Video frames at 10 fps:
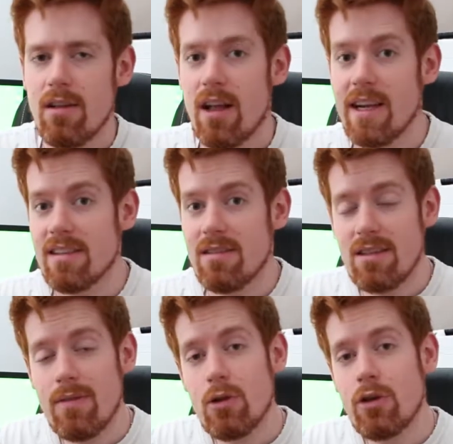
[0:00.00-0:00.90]
Okay, so let's
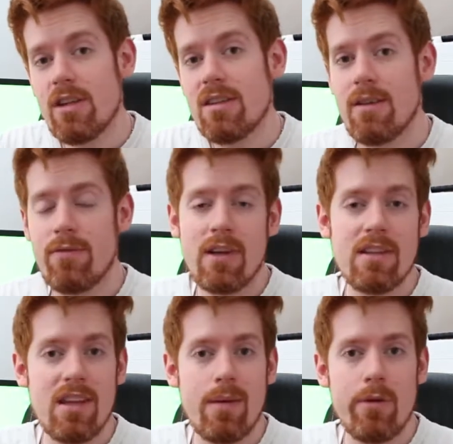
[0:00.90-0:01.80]
have a look at a different
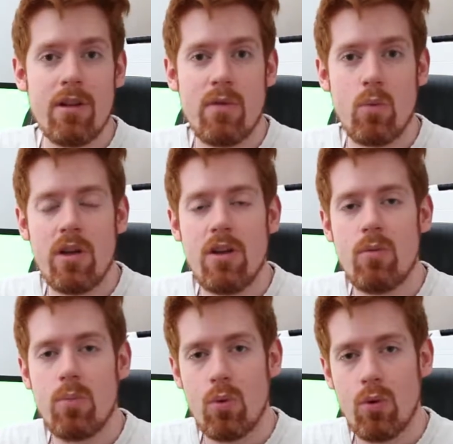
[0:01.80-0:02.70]
example of a Wii U
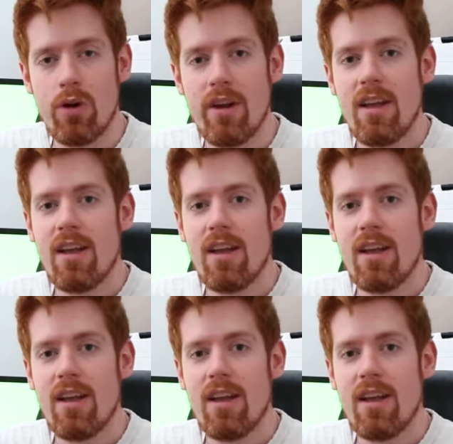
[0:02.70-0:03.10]
port